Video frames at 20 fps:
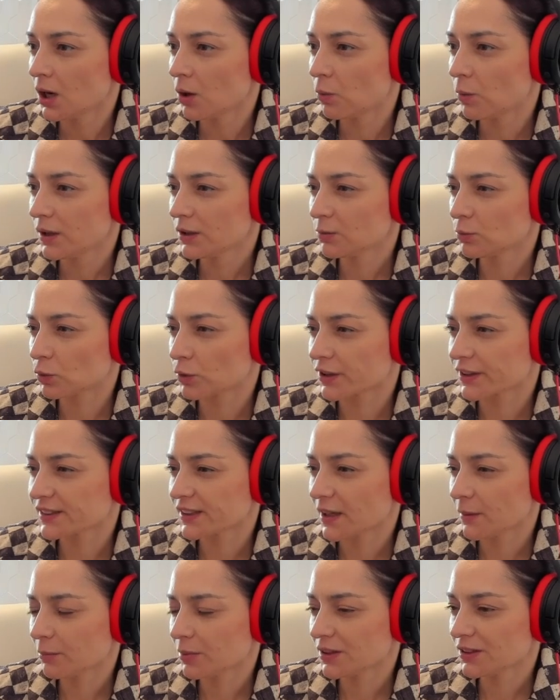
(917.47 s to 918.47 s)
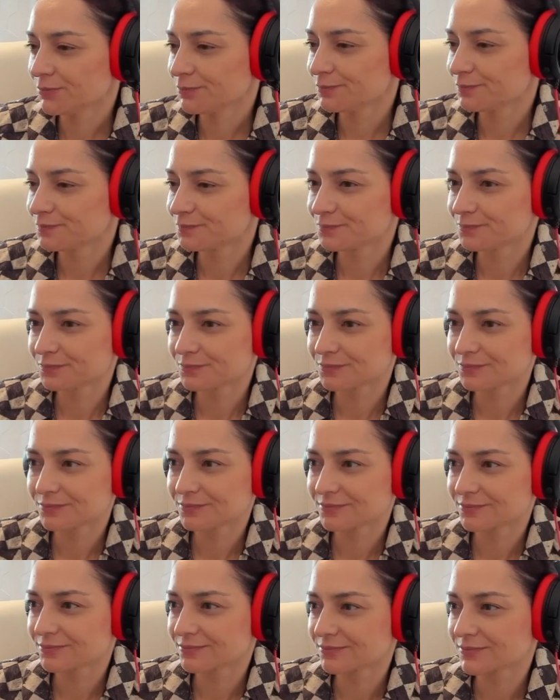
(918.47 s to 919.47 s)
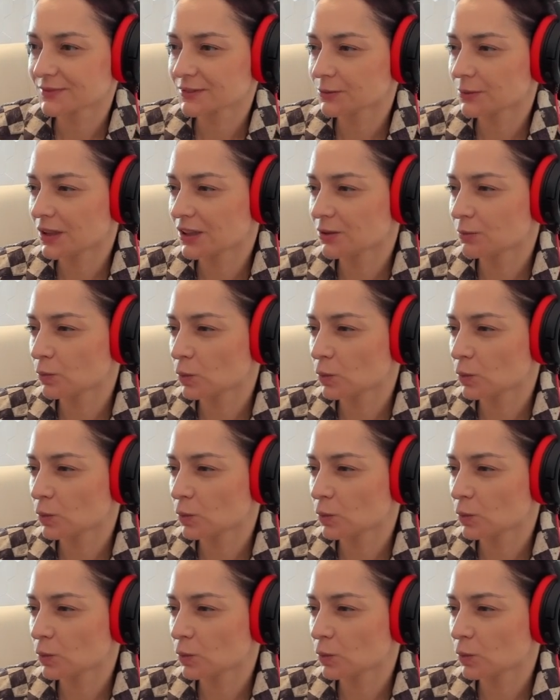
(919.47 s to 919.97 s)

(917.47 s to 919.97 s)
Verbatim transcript: one more example one